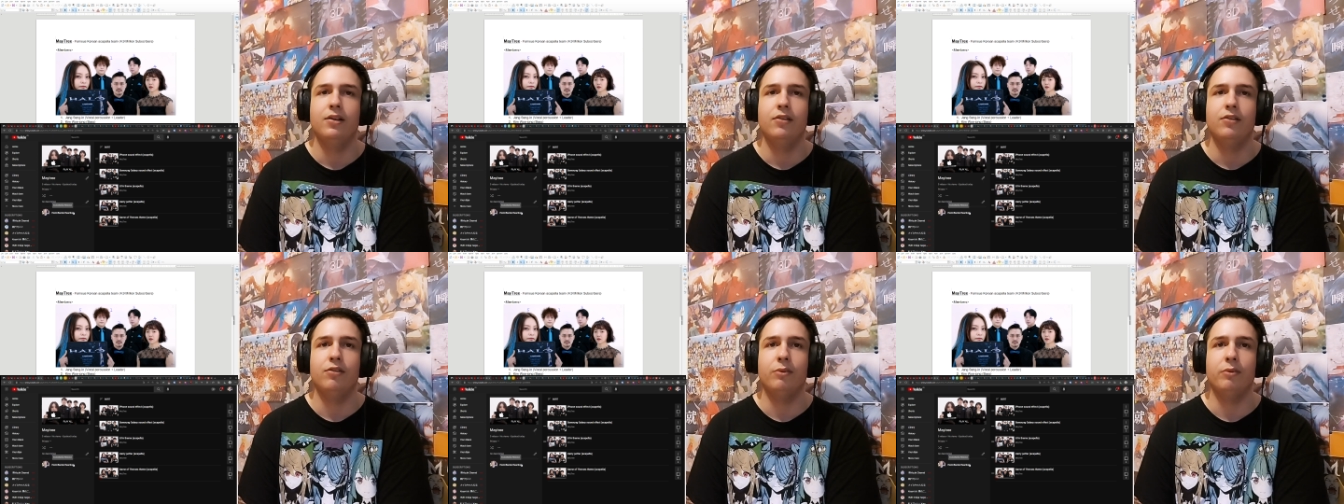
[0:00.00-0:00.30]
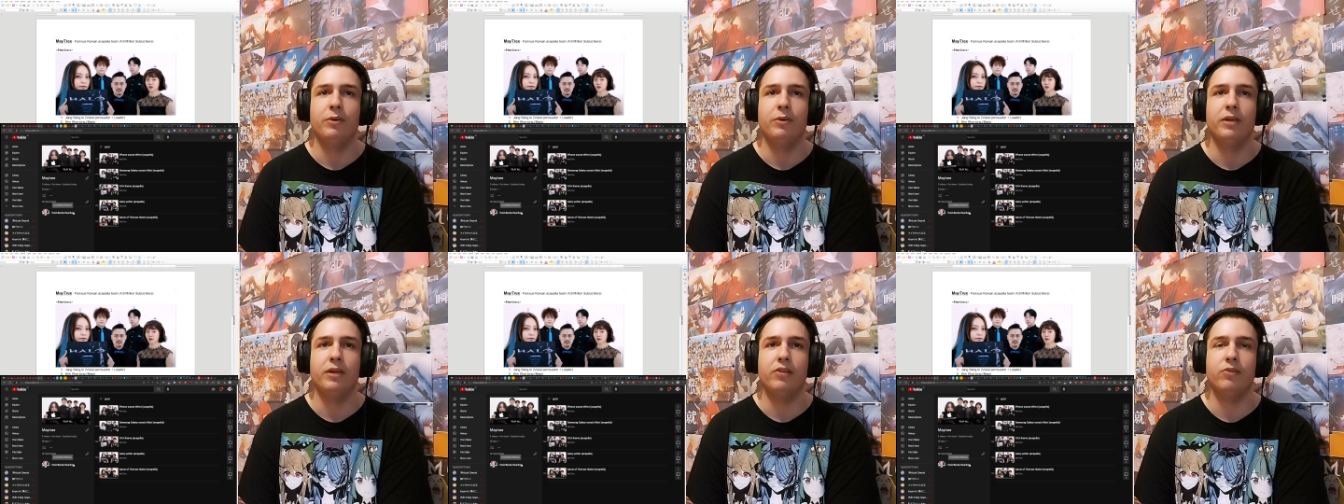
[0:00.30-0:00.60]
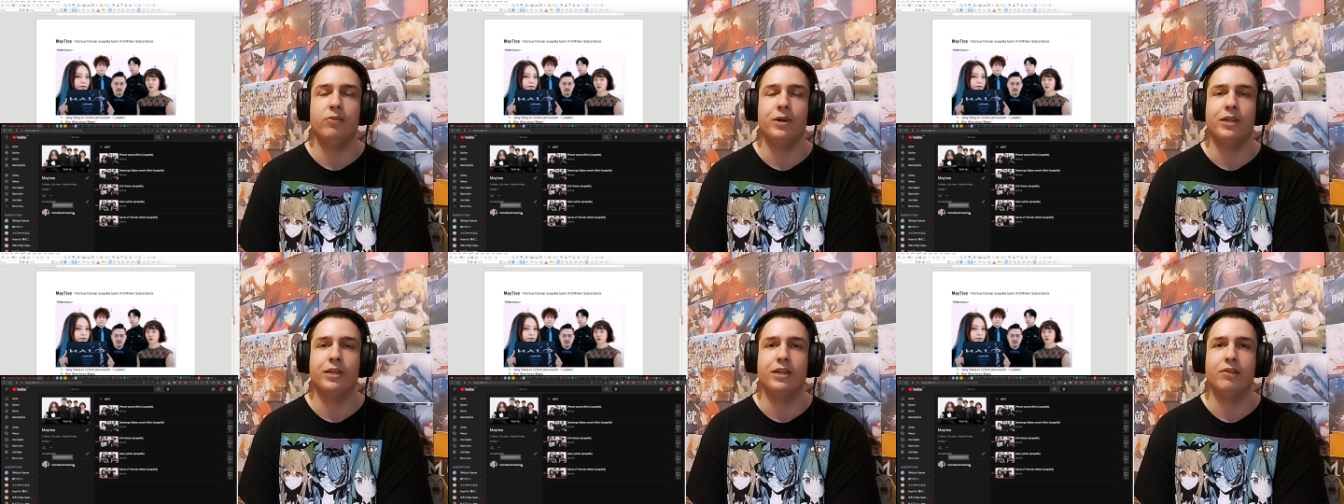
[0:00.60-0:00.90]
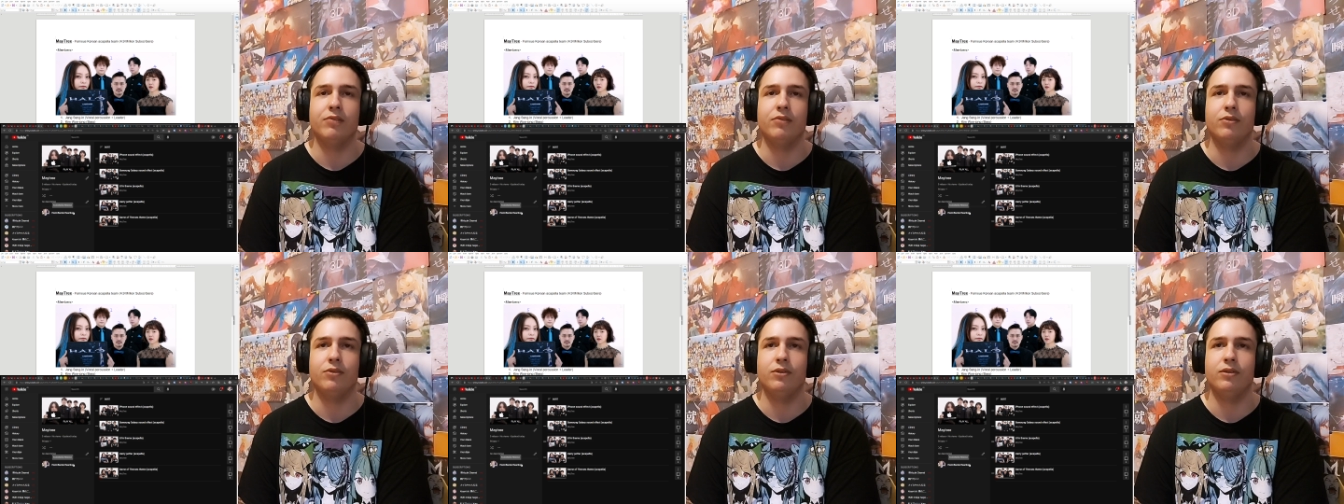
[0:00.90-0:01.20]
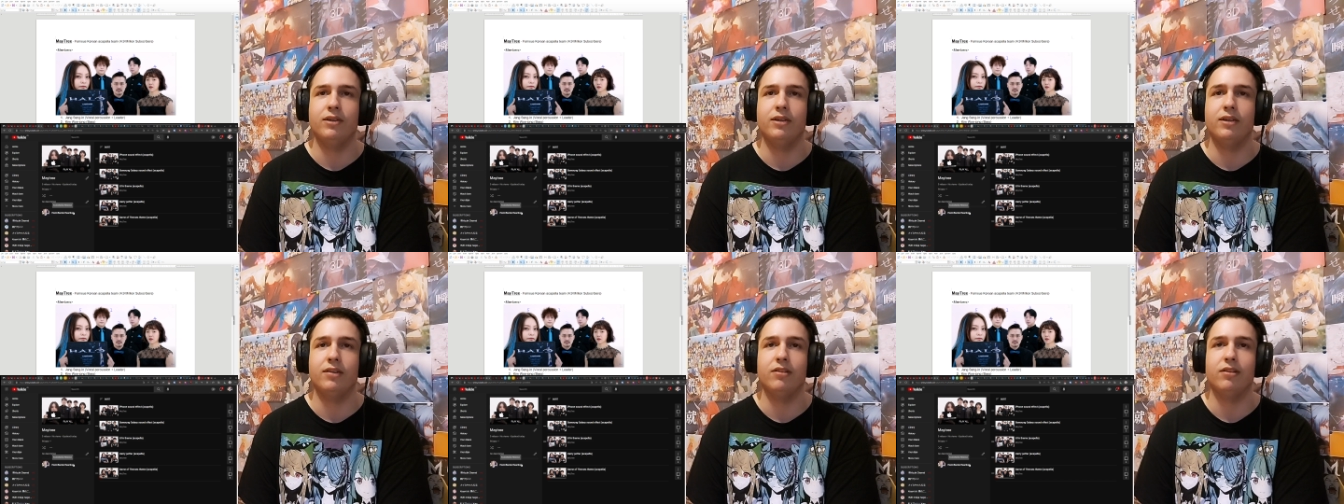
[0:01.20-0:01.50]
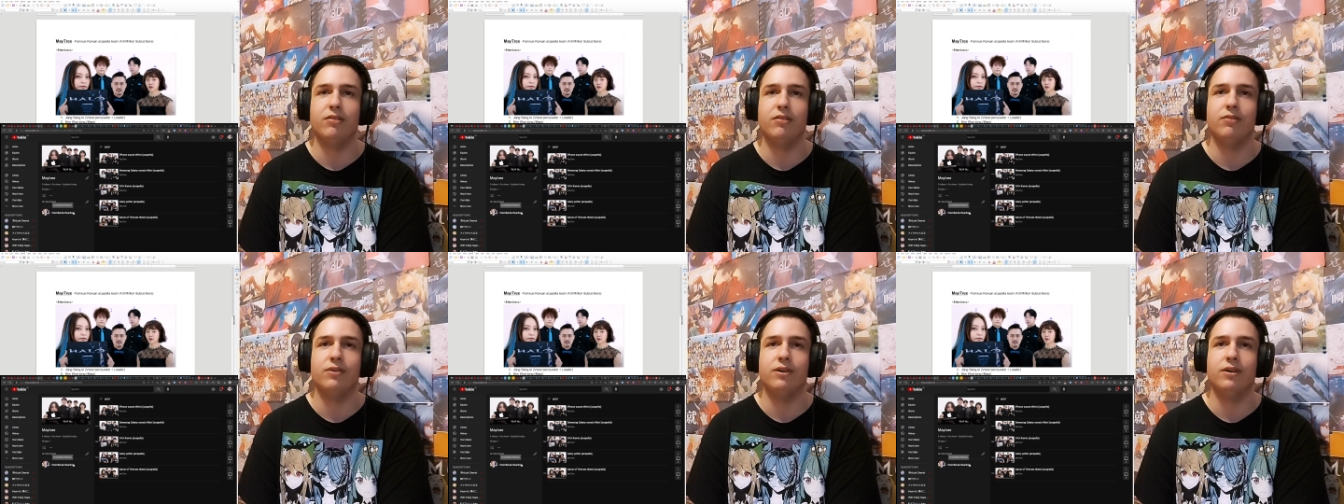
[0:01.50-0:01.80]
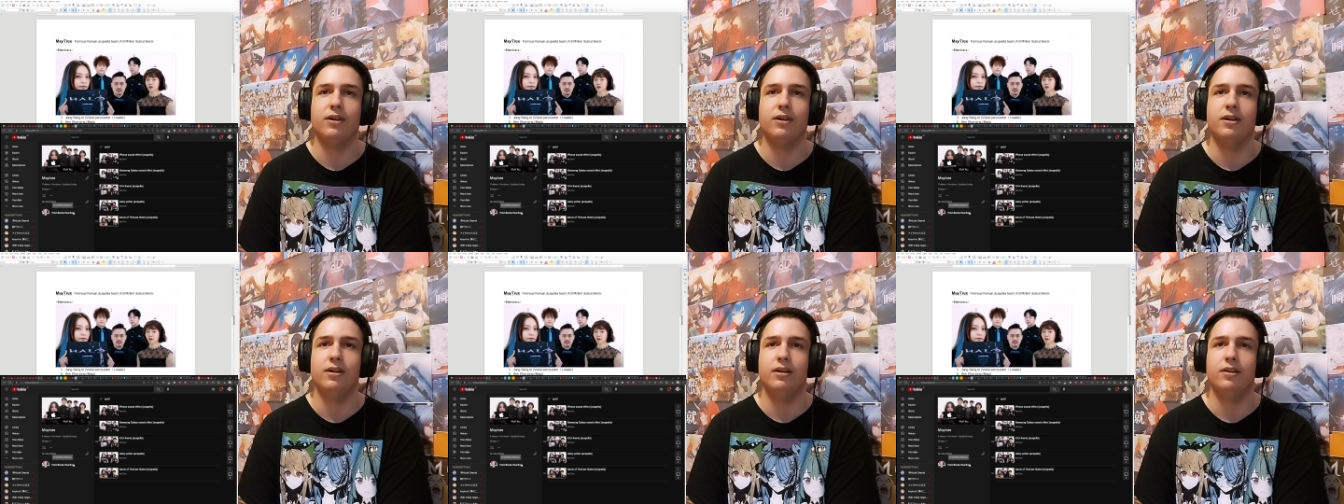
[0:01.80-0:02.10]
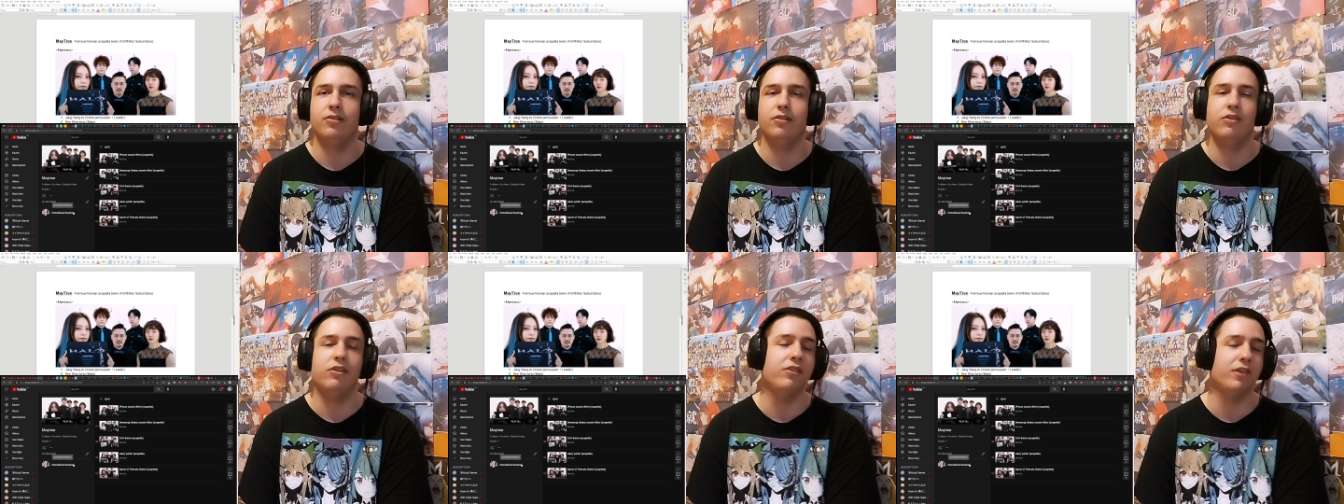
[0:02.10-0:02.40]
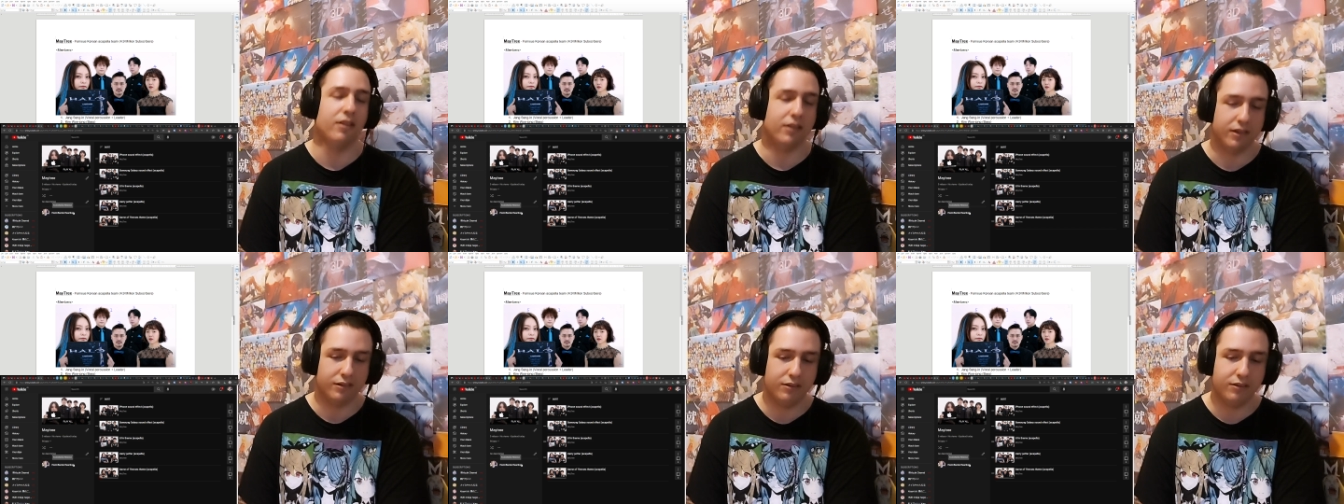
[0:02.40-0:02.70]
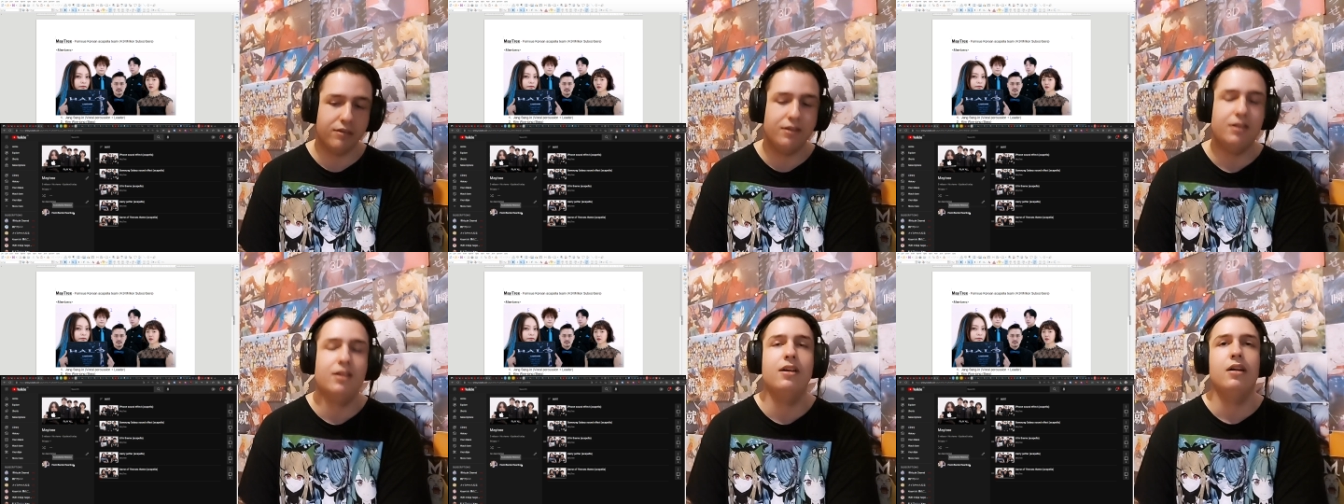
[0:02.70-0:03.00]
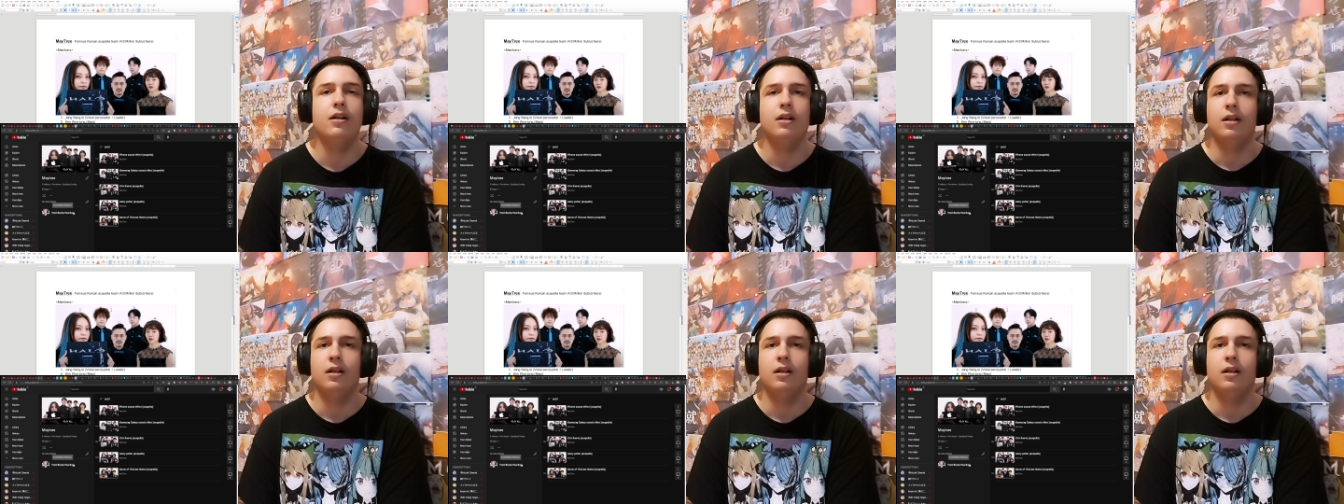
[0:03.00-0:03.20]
So maybe that's what gave you the idea of uh, suggesting this.